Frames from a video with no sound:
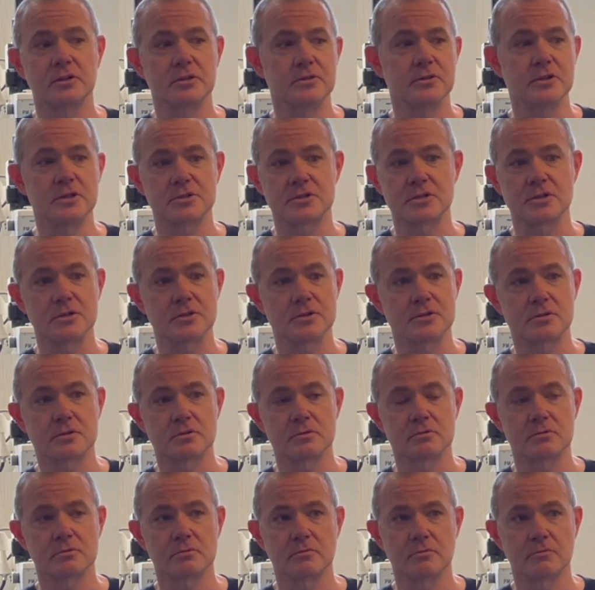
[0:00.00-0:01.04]
This is
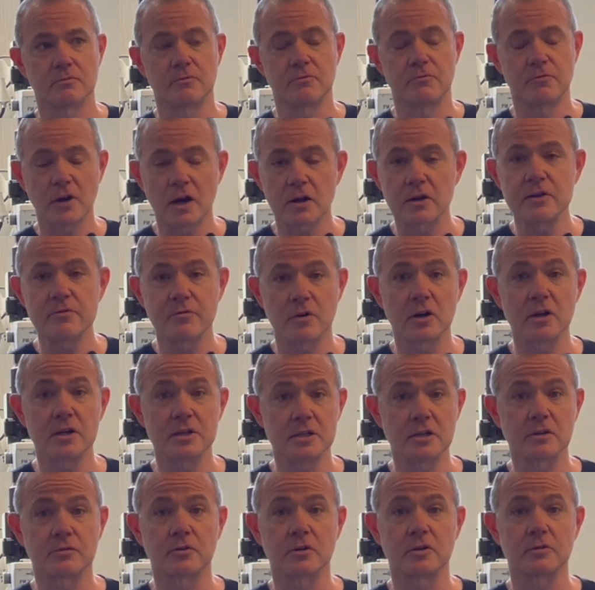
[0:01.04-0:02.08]
very, very
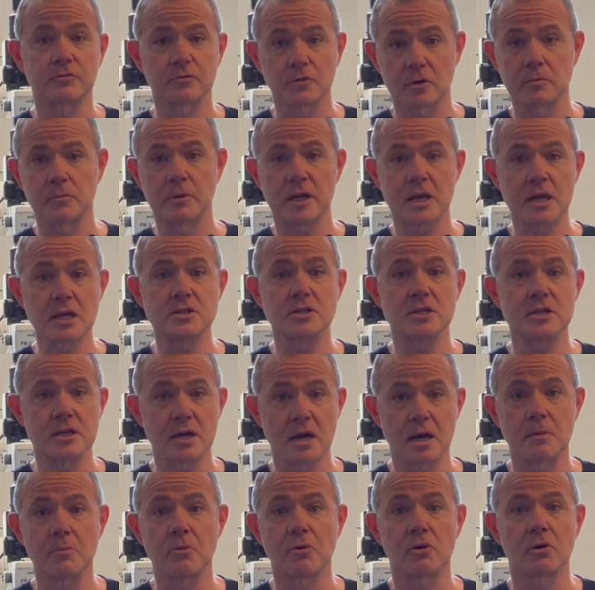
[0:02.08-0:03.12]
different from an
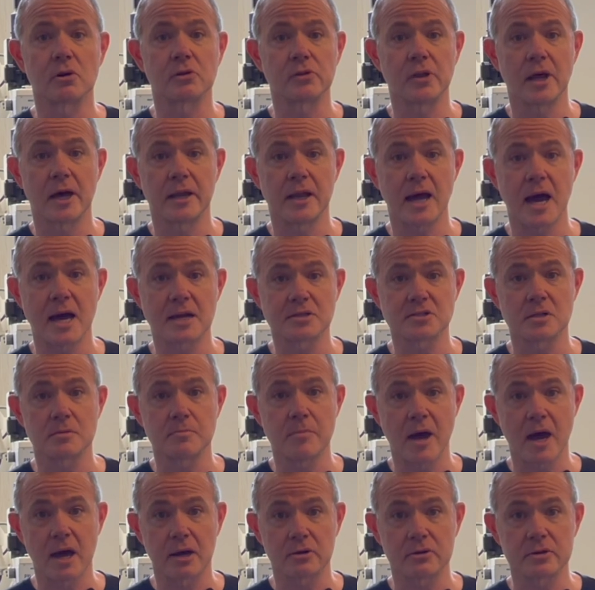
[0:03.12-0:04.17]
AGM or a lead acid
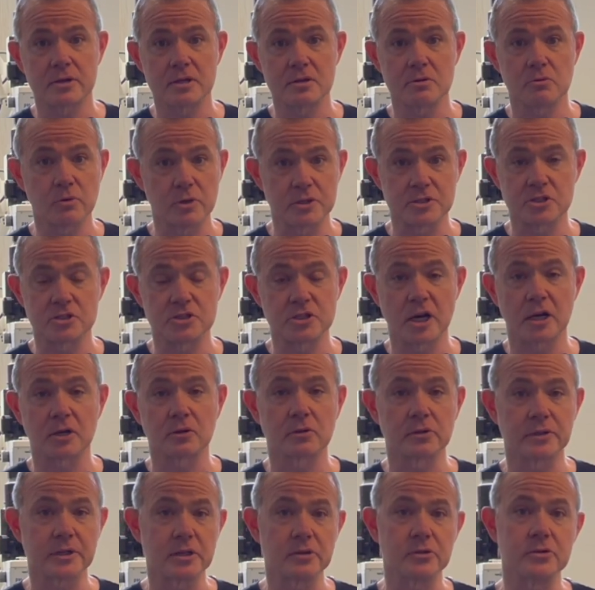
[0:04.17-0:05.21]
battery, which
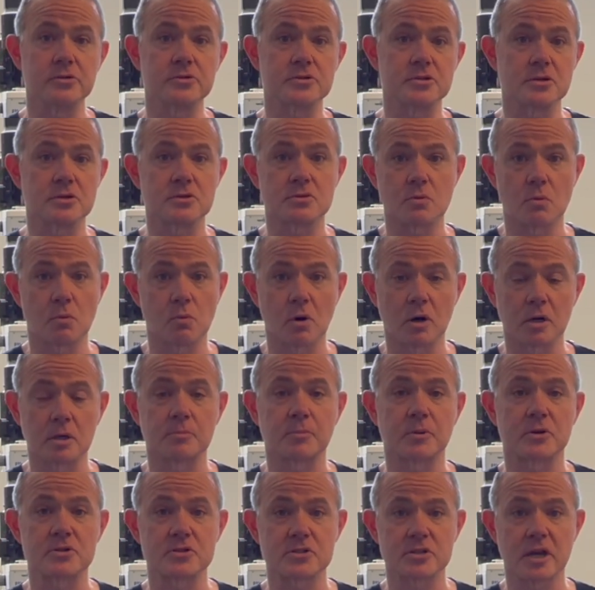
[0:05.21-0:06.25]
generally loses
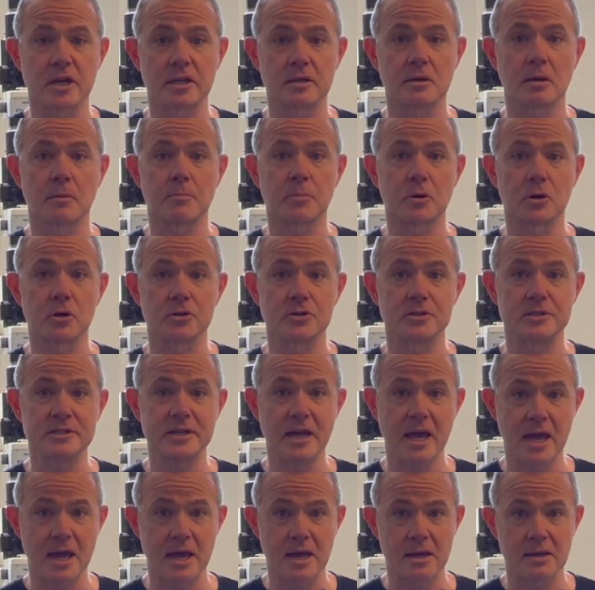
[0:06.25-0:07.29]
1% per
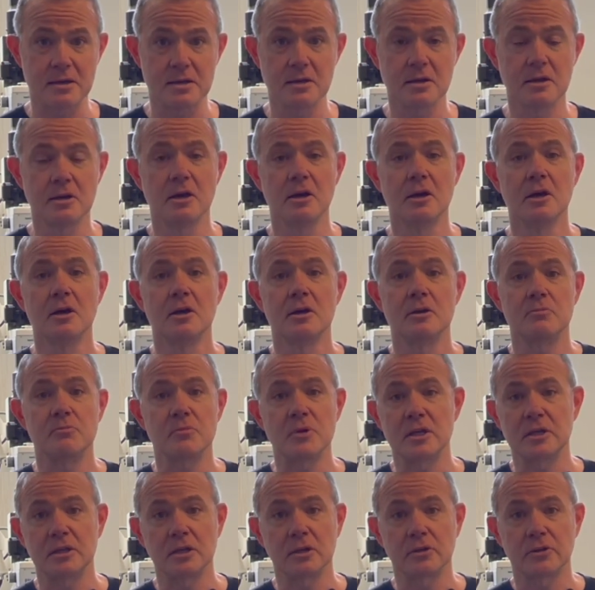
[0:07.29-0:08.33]
day,
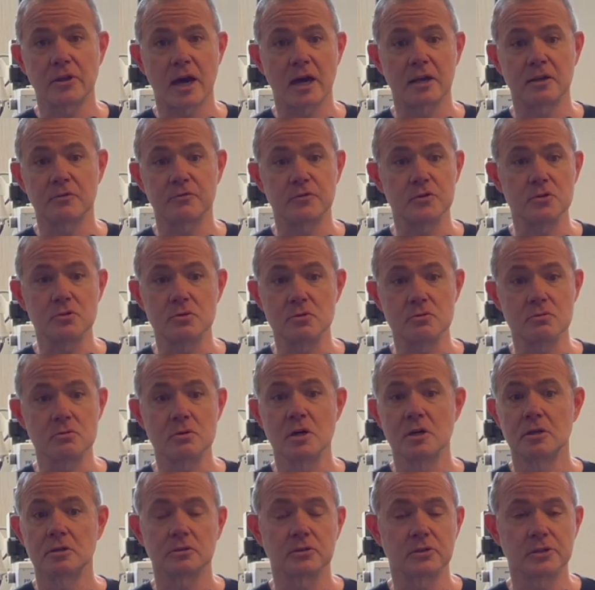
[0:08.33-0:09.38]
meaning that if you
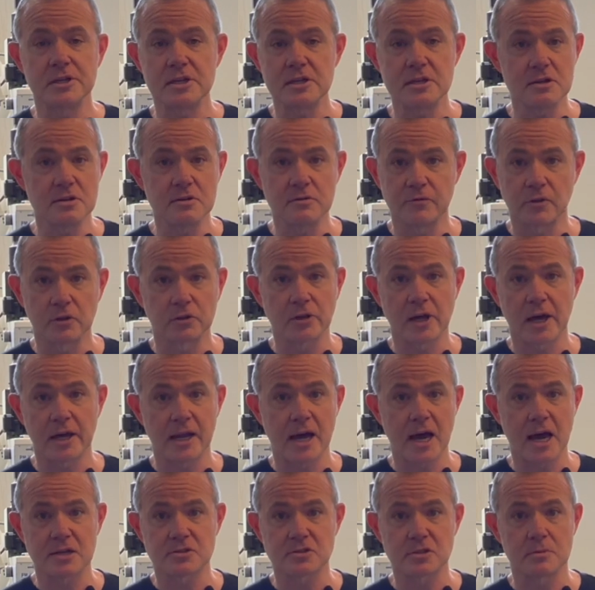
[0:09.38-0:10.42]
leave a lead
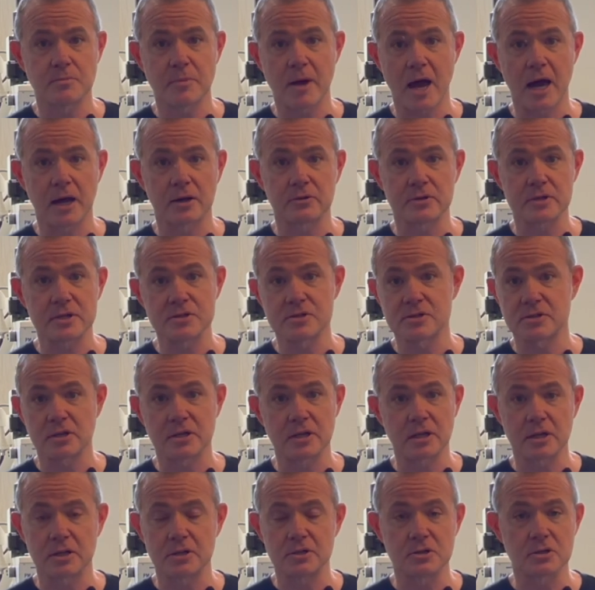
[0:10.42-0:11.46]
acid battery
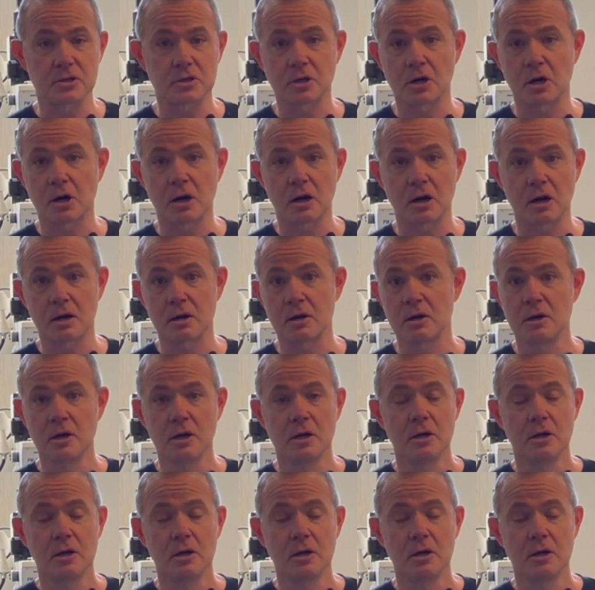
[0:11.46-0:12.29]
sitting in your car